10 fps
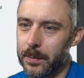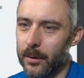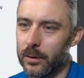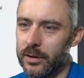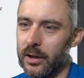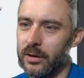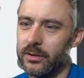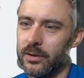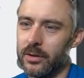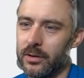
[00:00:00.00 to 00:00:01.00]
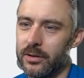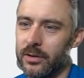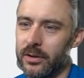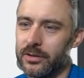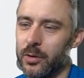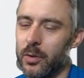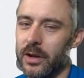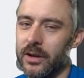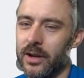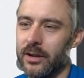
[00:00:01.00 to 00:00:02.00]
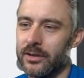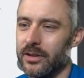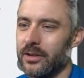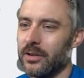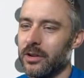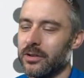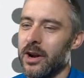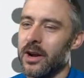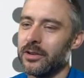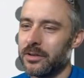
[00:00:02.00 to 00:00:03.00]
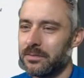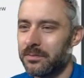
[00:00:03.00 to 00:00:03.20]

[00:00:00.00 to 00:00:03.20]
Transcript: or tells you do this to win, as it is all trash.